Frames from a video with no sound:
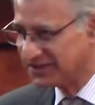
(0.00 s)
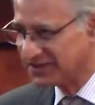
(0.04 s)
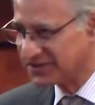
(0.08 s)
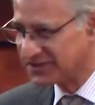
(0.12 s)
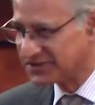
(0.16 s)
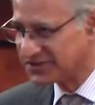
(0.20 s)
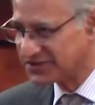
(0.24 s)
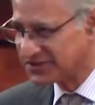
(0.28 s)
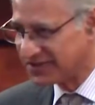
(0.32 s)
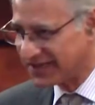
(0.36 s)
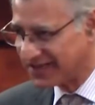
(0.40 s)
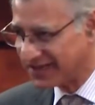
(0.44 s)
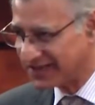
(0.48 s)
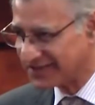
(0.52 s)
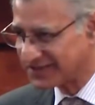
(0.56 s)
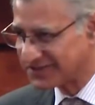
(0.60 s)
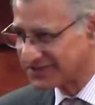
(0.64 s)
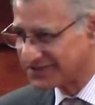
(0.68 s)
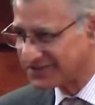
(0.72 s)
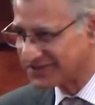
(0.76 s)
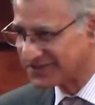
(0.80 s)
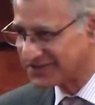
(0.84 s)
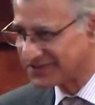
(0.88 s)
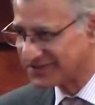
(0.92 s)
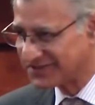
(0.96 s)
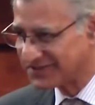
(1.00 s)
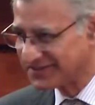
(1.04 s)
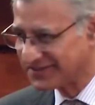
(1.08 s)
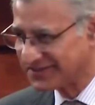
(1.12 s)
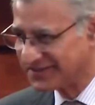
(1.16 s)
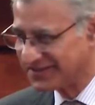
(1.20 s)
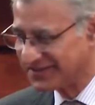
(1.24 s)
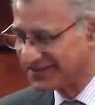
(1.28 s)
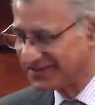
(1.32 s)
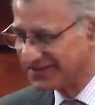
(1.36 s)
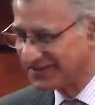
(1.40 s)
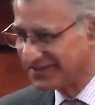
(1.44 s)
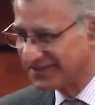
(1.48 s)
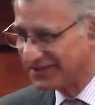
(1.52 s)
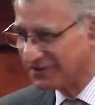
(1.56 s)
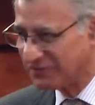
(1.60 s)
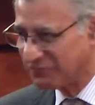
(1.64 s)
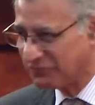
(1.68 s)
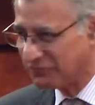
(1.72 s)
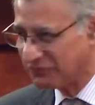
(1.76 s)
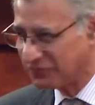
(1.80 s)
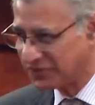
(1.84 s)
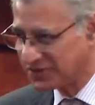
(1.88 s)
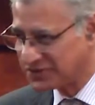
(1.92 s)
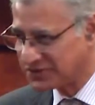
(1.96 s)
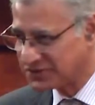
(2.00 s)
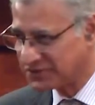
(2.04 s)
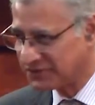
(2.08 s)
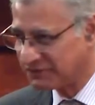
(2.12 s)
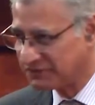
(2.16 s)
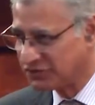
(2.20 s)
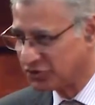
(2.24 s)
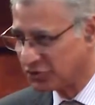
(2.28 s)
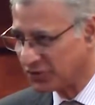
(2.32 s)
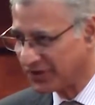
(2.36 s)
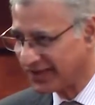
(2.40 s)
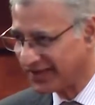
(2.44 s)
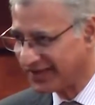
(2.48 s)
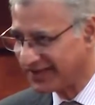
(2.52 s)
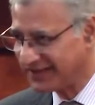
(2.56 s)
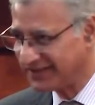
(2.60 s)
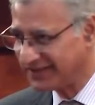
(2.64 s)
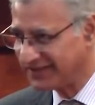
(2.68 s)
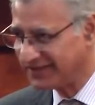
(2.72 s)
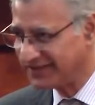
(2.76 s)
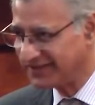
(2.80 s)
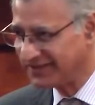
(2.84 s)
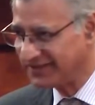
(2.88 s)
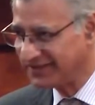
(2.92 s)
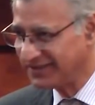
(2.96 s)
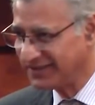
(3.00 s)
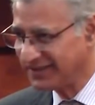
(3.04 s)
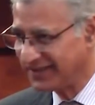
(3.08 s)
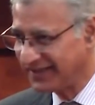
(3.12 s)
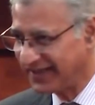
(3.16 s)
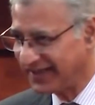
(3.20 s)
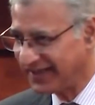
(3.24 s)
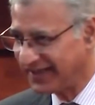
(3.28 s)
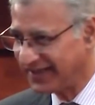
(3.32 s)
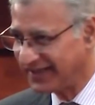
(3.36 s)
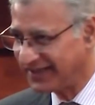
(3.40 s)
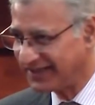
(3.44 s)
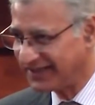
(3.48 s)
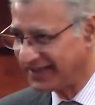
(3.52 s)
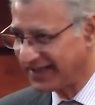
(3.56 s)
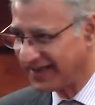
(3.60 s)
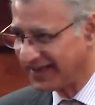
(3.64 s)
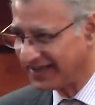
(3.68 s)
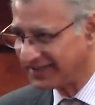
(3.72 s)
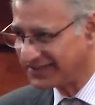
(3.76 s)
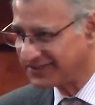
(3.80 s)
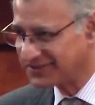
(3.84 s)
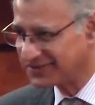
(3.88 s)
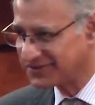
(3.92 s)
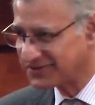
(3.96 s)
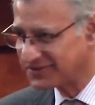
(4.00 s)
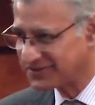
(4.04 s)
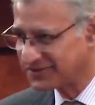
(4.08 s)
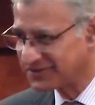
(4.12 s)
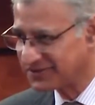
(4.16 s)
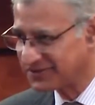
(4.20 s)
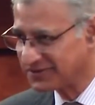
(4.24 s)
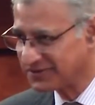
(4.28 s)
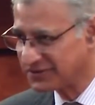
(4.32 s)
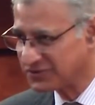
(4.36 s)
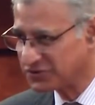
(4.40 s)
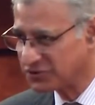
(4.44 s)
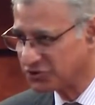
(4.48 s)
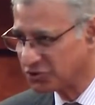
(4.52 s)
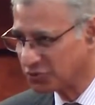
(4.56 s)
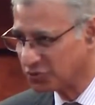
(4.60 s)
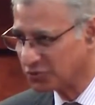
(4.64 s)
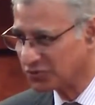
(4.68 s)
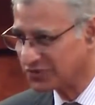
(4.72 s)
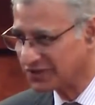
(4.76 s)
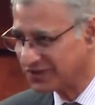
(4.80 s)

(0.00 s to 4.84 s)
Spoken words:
starts 1st of July and ends June